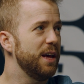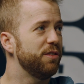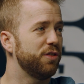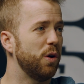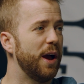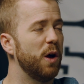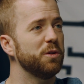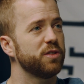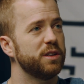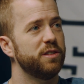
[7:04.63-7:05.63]
So I
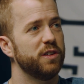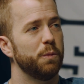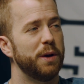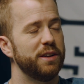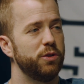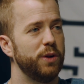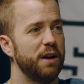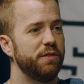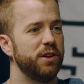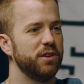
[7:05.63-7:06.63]
almost consider my
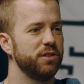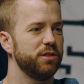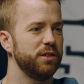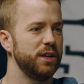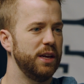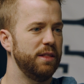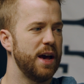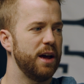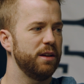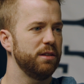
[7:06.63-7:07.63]
2.5 years in
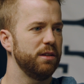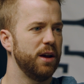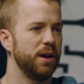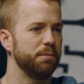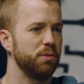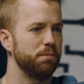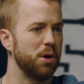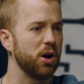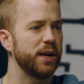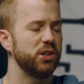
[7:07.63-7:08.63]
that
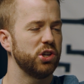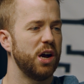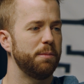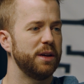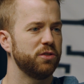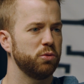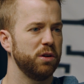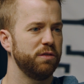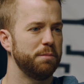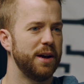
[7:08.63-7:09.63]
marketing job as
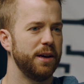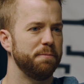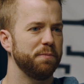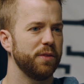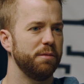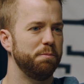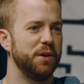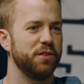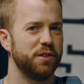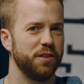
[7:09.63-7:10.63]
sort of my
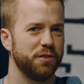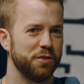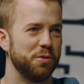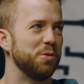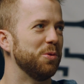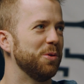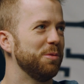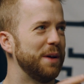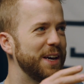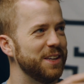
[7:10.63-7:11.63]
business school,
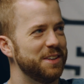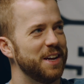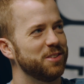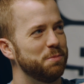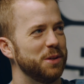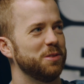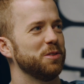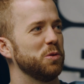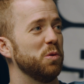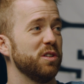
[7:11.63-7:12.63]
my condensed business
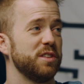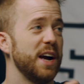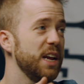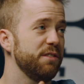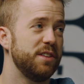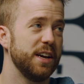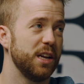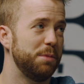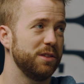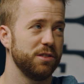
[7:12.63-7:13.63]
school, because I'd never
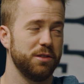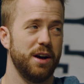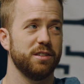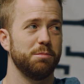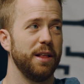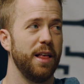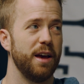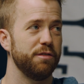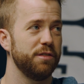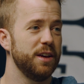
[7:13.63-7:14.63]
taken a business class in my
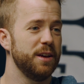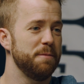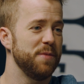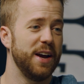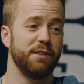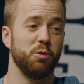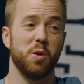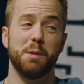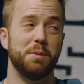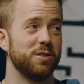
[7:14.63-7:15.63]
life. I never
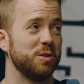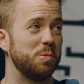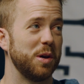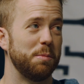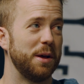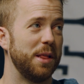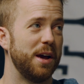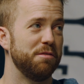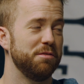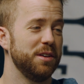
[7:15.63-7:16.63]
read a business book in my
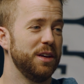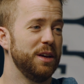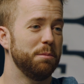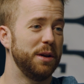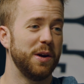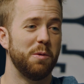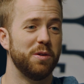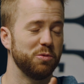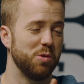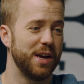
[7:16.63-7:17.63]
life, but here I
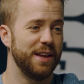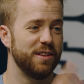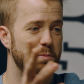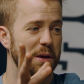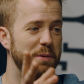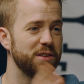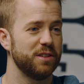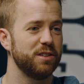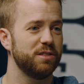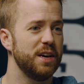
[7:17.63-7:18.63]
was working in this big
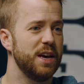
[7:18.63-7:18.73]
business.